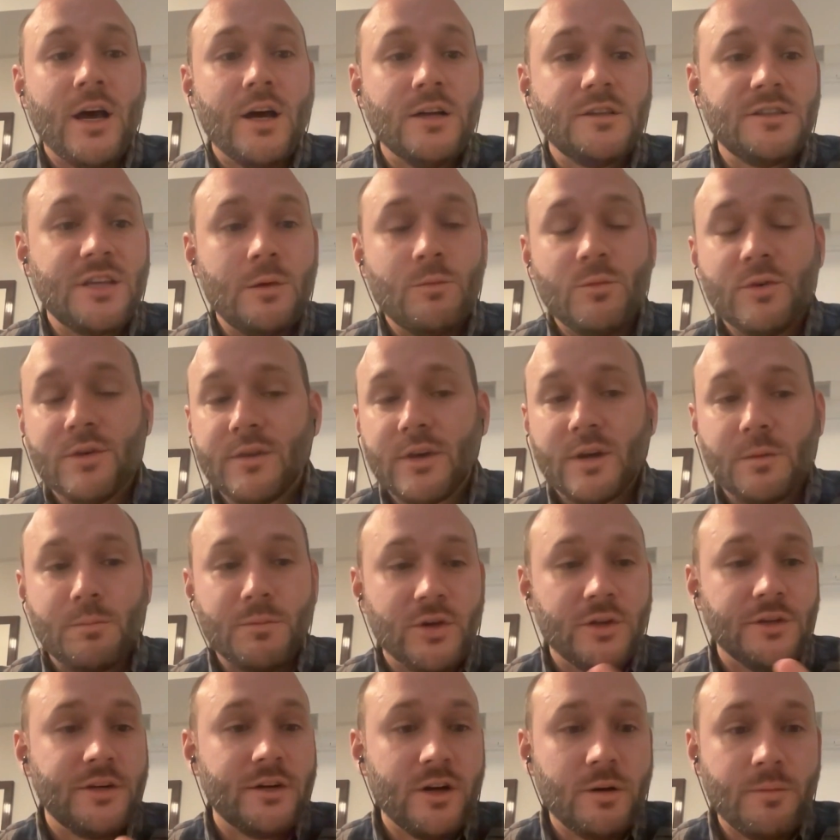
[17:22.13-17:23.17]
Same with like
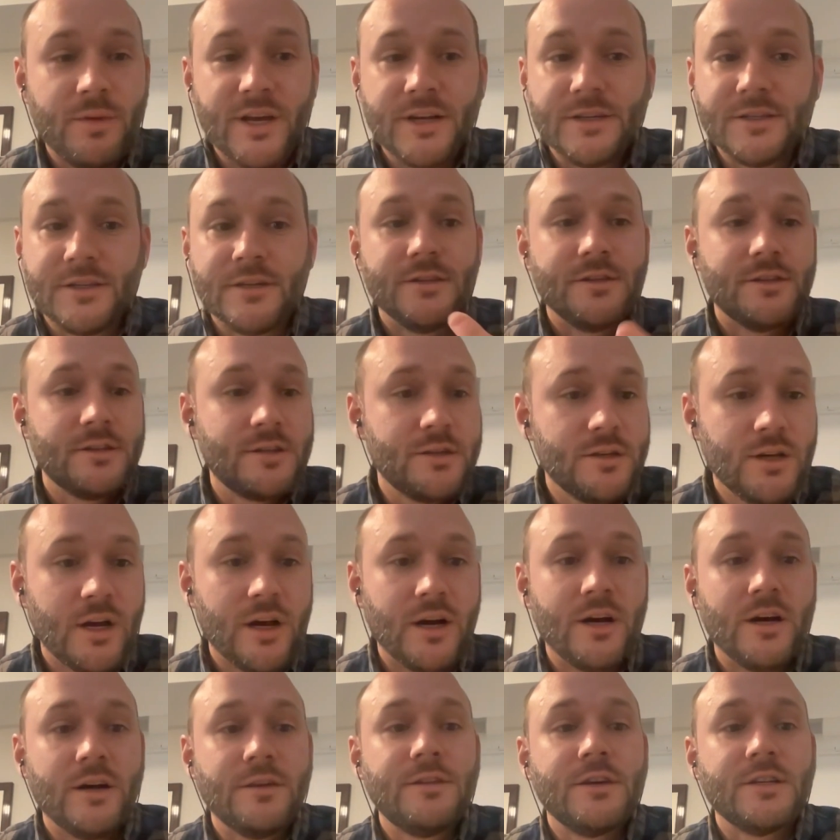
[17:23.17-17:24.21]
military bases,
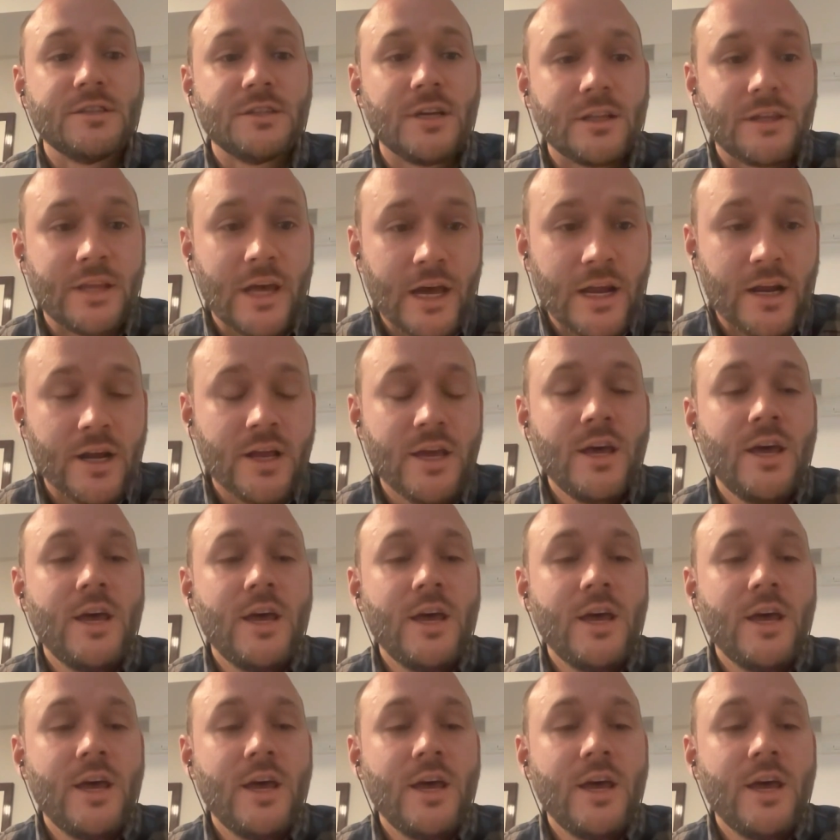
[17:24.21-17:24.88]
things like that.